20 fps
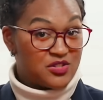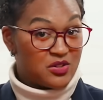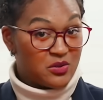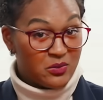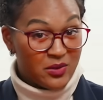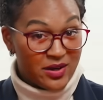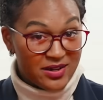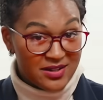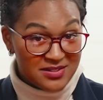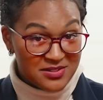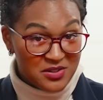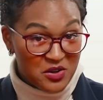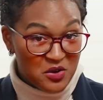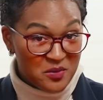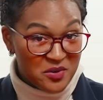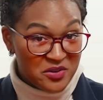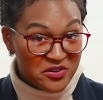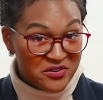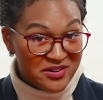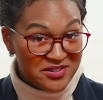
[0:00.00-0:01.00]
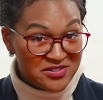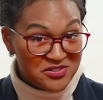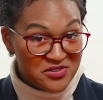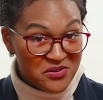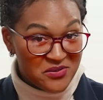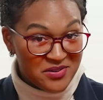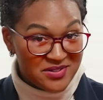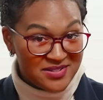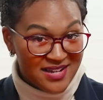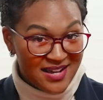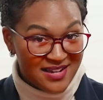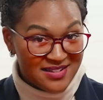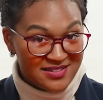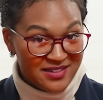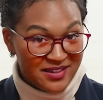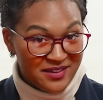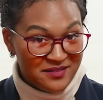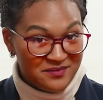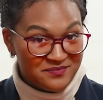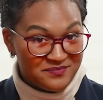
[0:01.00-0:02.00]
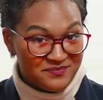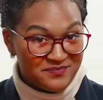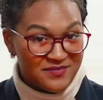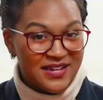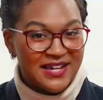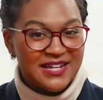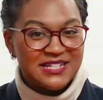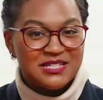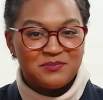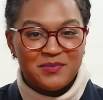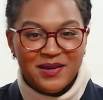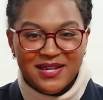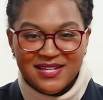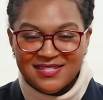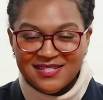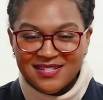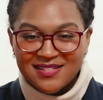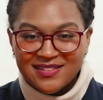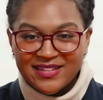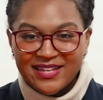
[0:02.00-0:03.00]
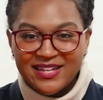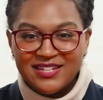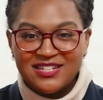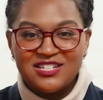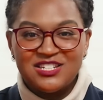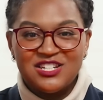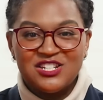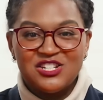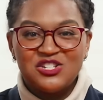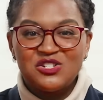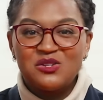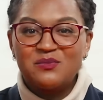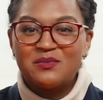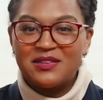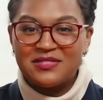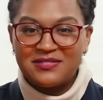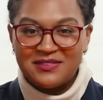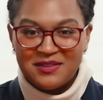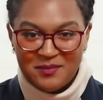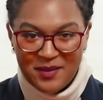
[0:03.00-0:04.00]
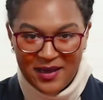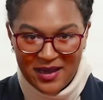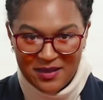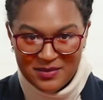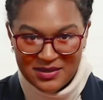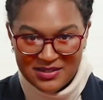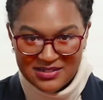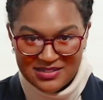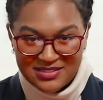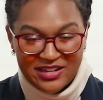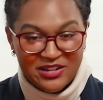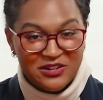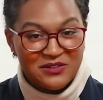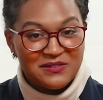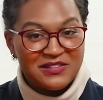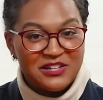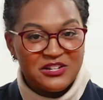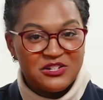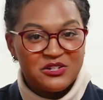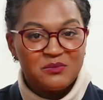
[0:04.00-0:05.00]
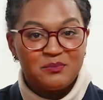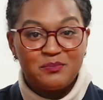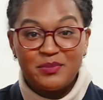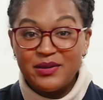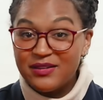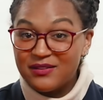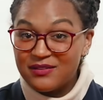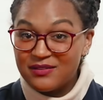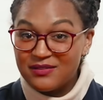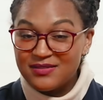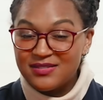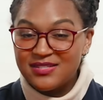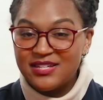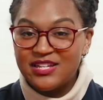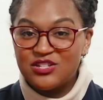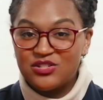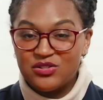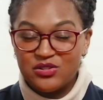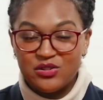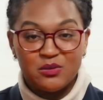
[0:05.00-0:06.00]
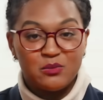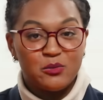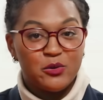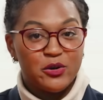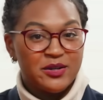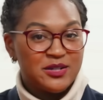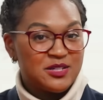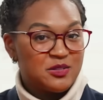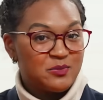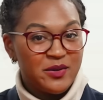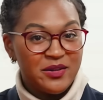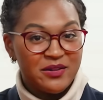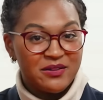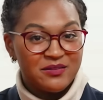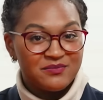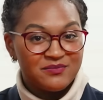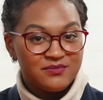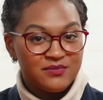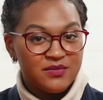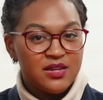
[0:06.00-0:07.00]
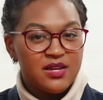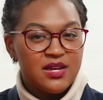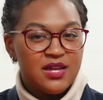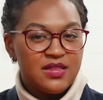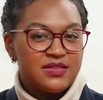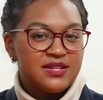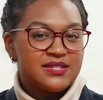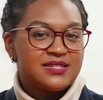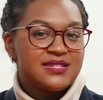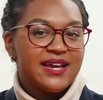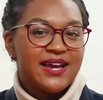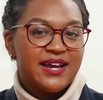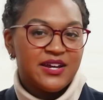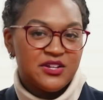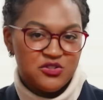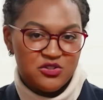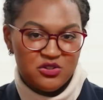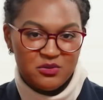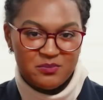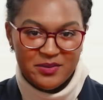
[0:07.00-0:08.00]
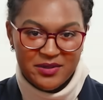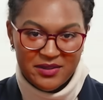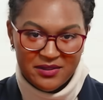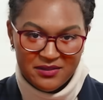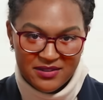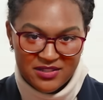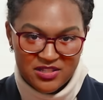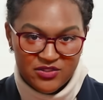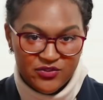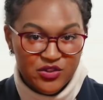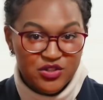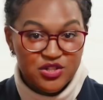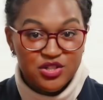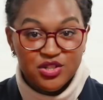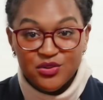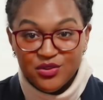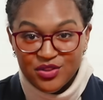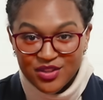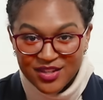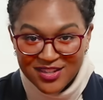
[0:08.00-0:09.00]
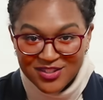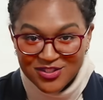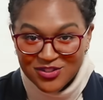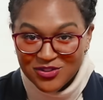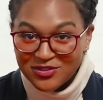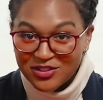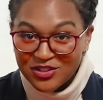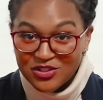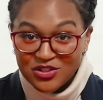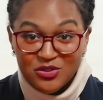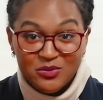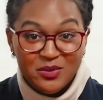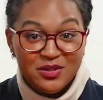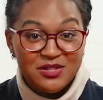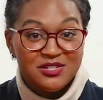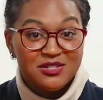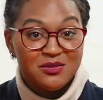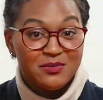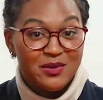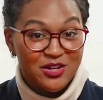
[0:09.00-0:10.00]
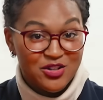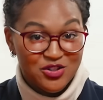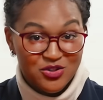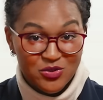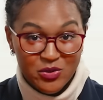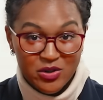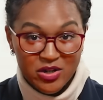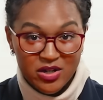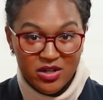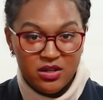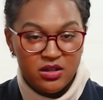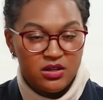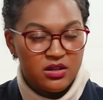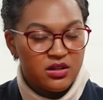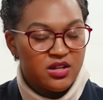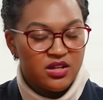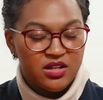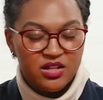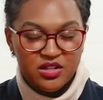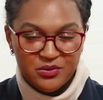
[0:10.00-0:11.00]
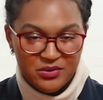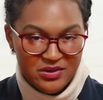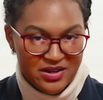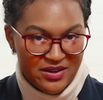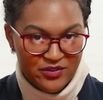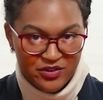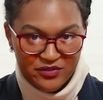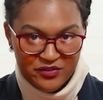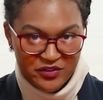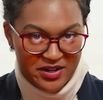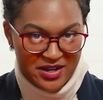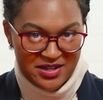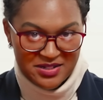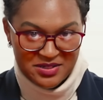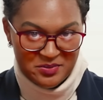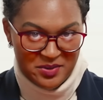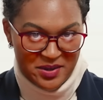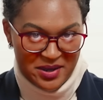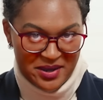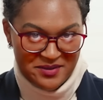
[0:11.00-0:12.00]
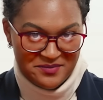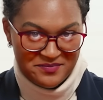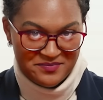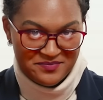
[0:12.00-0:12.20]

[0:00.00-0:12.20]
what is homeowner escrow exactly? It's basically an additional monthly payment that your lender builds into your mortgage bill. This extra bill is for two things your lender wants to make sure you never forget to pay: